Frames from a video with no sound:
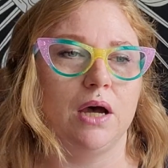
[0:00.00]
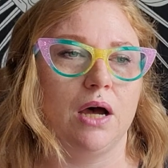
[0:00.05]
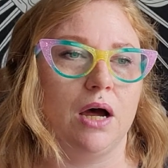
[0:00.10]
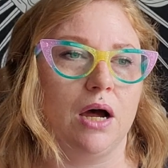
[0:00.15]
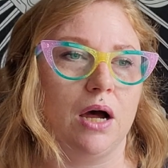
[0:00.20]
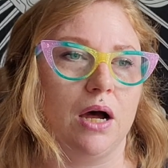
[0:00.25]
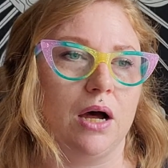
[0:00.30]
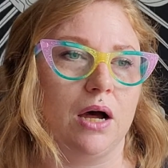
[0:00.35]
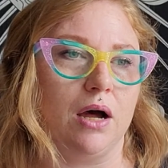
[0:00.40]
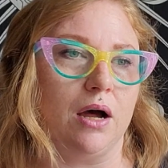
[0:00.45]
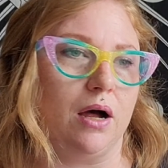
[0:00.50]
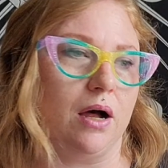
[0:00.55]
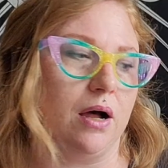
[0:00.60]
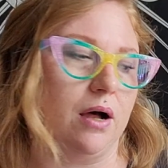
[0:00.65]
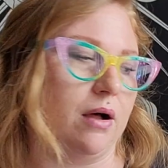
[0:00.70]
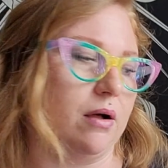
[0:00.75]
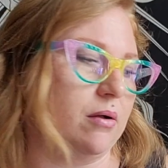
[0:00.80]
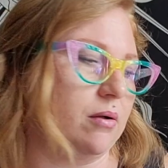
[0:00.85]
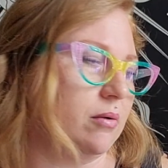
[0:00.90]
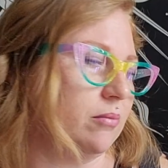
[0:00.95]

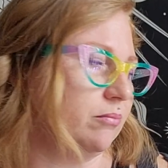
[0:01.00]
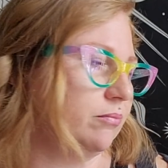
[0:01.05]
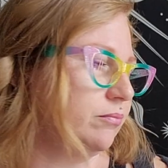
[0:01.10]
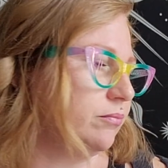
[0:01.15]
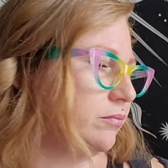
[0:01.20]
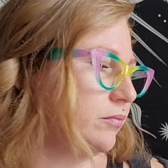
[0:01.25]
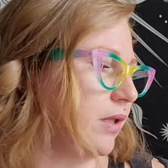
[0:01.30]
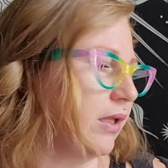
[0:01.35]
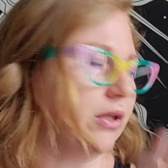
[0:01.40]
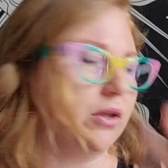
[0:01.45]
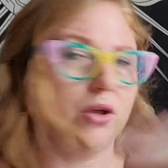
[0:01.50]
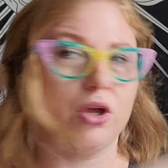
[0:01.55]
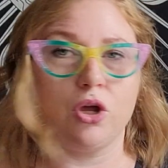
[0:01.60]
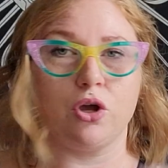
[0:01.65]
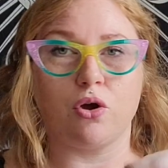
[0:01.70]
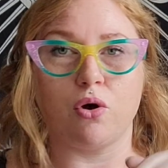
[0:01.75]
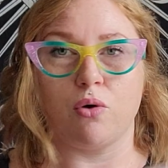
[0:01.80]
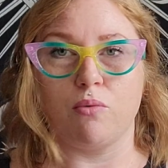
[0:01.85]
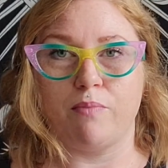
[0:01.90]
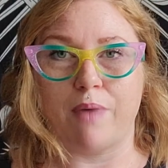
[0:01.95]
Um, like you can
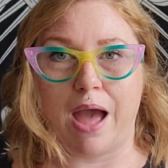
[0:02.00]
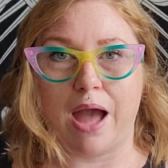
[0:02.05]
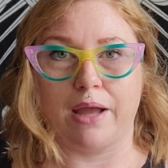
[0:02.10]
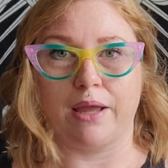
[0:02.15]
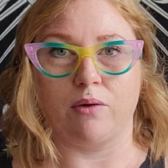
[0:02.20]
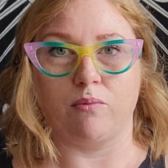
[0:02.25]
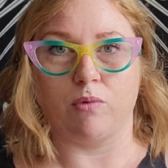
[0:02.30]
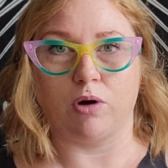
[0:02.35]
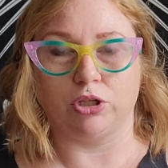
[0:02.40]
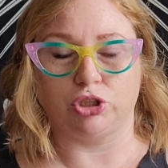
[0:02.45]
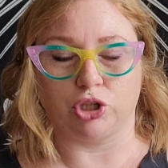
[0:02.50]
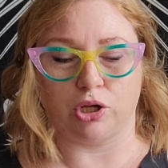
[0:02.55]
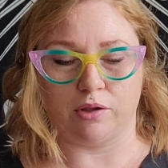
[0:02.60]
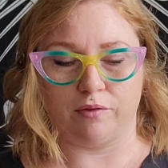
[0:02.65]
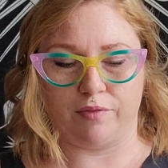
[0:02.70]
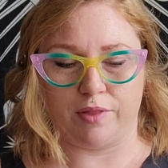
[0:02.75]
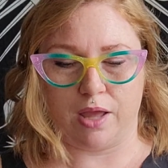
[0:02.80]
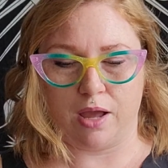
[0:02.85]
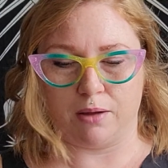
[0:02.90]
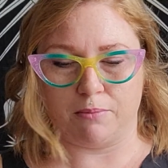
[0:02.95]
go back and watch all of
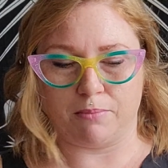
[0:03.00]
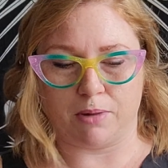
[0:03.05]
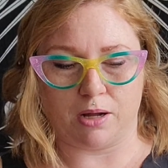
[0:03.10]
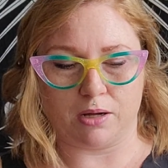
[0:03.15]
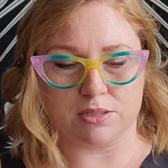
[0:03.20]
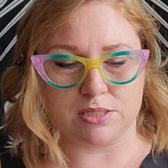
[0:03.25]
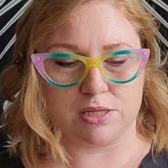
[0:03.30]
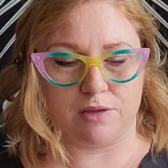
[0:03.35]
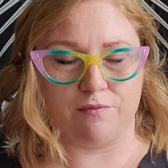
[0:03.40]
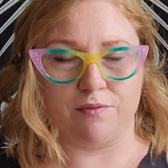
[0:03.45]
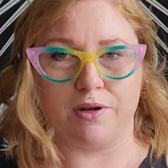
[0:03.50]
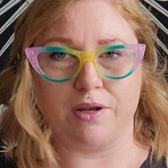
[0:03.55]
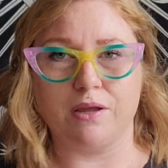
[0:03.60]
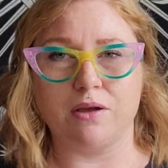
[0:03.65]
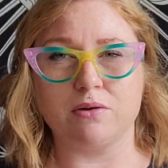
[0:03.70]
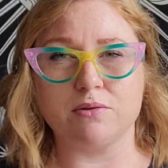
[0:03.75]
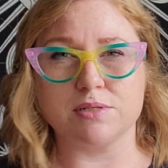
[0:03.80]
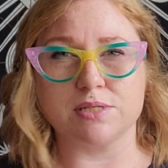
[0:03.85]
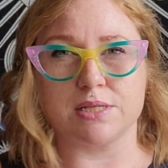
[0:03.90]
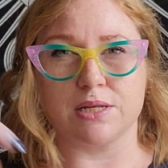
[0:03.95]
the unboxing videos.